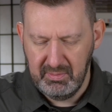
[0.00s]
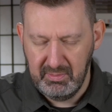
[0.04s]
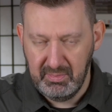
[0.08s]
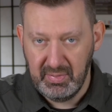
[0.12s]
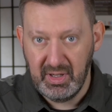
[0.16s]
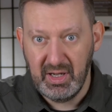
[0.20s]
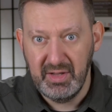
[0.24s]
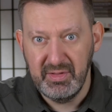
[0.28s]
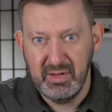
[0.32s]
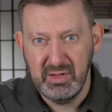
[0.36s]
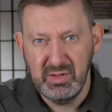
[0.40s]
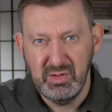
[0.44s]

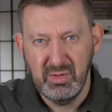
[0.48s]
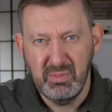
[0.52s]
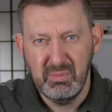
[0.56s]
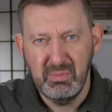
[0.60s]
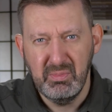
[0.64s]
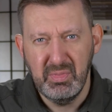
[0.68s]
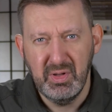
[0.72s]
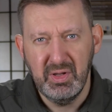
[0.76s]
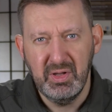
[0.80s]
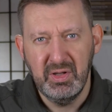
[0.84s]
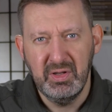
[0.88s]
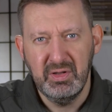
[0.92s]
by the
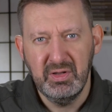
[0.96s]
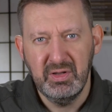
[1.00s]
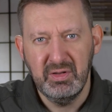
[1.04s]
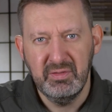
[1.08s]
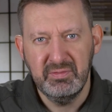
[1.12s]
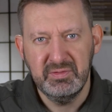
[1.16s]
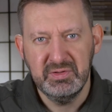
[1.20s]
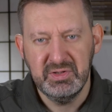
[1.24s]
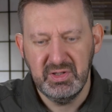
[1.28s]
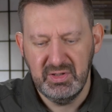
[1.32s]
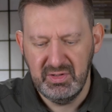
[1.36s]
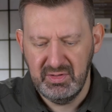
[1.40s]
number
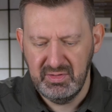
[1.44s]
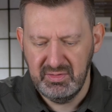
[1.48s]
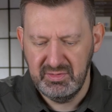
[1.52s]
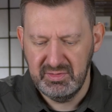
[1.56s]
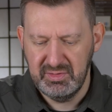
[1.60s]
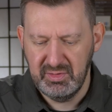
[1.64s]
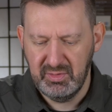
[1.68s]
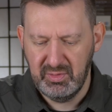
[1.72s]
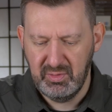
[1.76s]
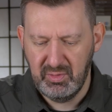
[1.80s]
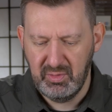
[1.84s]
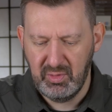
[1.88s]
of
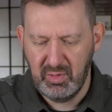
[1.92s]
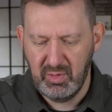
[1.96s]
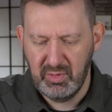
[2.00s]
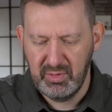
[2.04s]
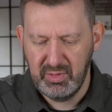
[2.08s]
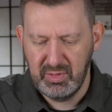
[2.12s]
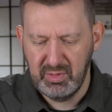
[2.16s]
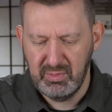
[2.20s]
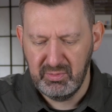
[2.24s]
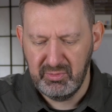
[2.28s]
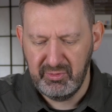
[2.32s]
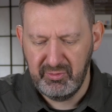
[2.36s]
turns or
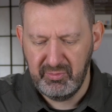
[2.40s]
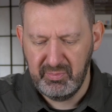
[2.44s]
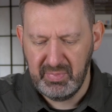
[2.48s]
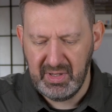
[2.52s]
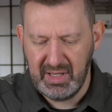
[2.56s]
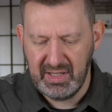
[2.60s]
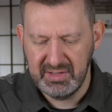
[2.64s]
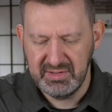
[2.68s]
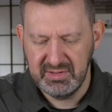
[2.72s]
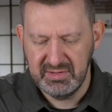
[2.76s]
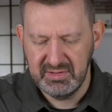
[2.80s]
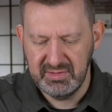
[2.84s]
the number of
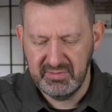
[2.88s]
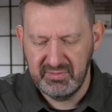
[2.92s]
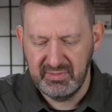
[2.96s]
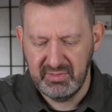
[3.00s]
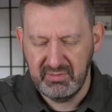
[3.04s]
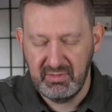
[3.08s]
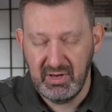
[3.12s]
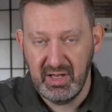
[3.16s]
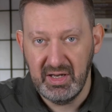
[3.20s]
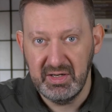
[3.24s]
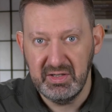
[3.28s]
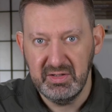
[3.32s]
passes of
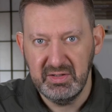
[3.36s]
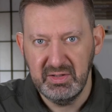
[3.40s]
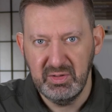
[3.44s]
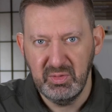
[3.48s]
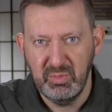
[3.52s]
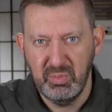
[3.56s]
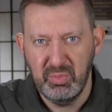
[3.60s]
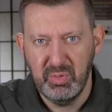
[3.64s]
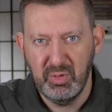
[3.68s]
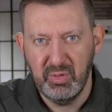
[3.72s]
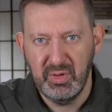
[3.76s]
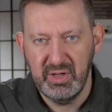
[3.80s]
thread you
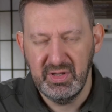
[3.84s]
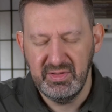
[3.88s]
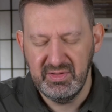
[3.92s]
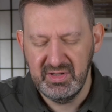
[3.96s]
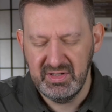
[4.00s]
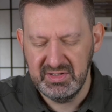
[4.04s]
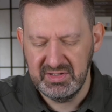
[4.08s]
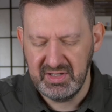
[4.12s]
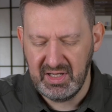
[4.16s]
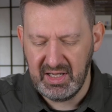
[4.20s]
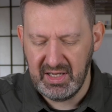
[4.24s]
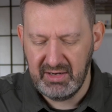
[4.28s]
put in
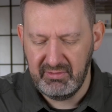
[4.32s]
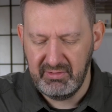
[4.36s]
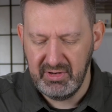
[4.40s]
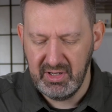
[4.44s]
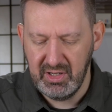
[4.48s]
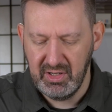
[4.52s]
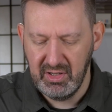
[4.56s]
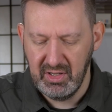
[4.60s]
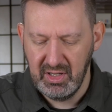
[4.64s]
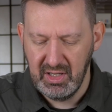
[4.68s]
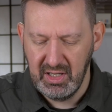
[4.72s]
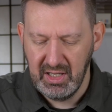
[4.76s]
this
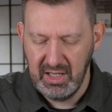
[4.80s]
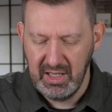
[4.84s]
area.